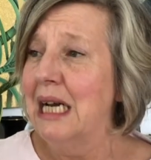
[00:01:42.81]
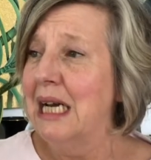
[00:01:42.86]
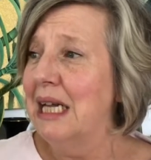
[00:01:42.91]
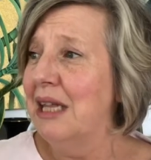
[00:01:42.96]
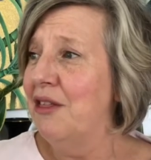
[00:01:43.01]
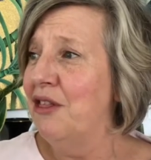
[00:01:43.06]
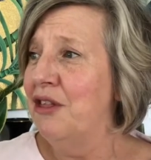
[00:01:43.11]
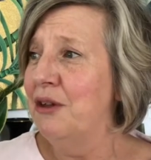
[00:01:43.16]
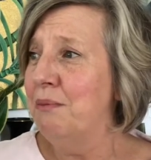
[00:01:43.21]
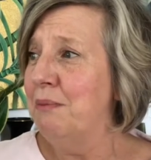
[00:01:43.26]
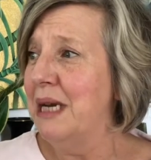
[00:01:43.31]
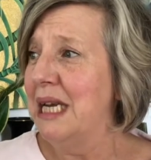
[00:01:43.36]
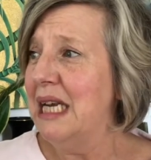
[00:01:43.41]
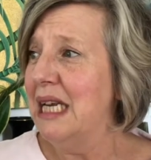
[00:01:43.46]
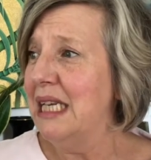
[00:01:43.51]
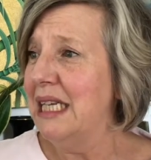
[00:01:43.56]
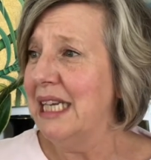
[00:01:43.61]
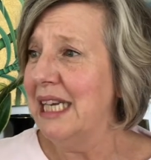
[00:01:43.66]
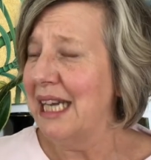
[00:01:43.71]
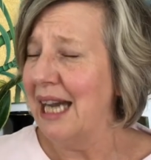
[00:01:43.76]
the
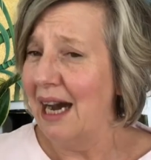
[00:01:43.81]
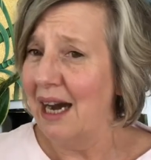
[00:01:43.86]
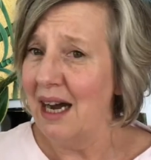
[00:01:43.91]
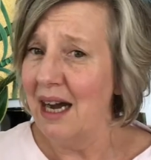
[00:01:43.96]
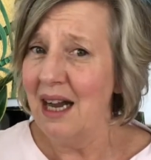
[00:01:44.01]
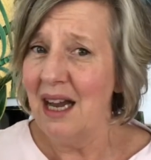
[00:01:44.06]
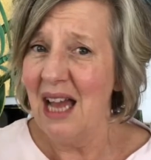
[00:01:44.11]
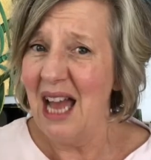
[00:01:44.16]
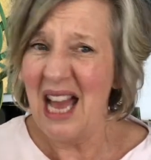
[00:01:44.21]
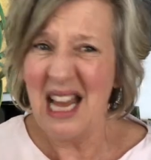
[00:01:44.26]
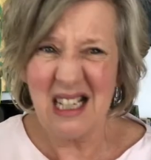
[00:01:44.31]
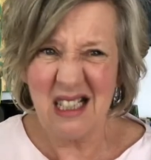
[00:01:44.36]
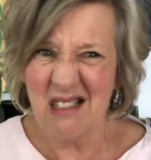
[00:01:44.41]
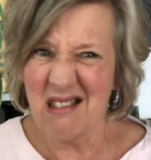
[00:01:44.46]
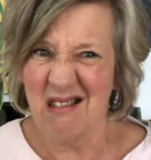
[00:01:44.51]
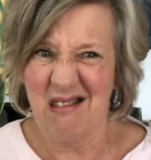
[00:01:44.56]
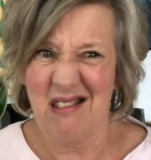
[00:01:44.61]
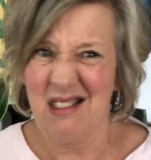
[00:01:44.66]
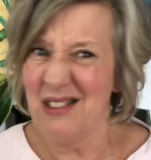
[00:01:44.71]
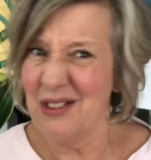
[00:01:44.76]
media and
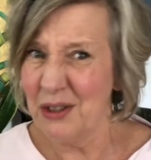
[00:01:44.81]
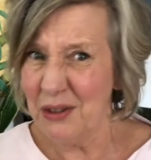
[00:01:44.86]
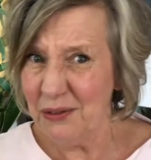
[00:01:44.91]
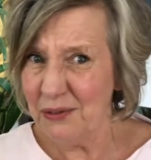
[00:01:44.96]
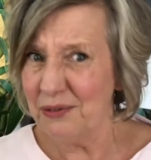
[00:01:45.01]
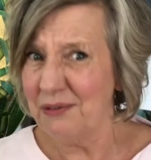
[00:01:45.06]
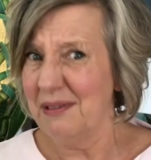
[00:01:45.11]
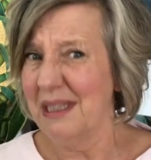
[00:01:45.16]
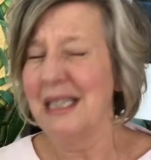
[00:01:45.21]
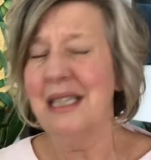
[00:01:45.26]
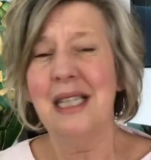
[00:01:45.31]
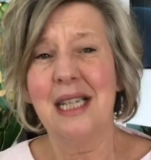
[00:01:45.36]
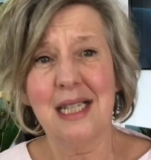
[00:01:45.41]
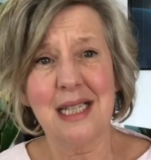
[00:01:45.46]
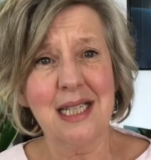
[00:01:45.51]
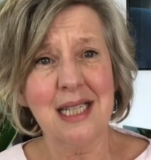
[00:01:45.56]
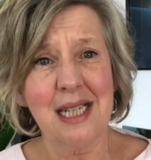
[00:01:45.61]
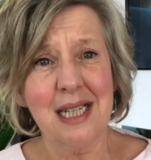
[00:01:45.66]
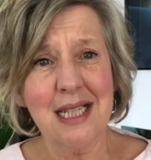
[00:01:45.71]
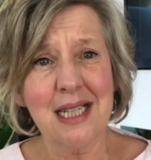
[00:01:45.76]
sort of in our
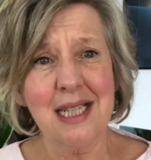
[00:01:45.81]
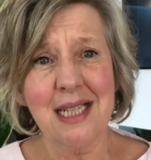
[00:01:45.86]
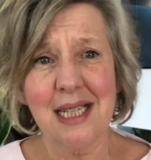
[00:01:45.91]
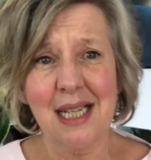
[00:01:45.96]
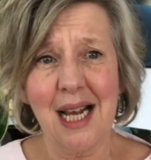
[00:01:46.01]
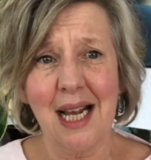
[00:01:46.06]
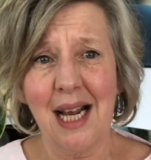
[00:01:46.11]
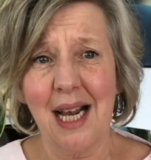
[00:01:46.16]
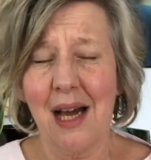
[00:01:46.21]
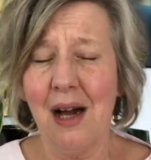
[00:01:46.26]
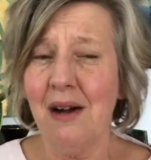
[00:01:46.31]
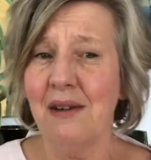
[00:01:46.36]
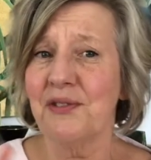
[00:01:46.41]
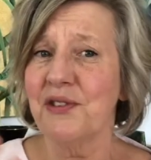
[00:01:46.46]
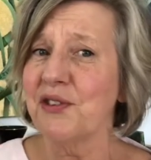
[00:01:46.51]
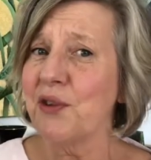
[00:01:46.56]
day-to-day -day lives.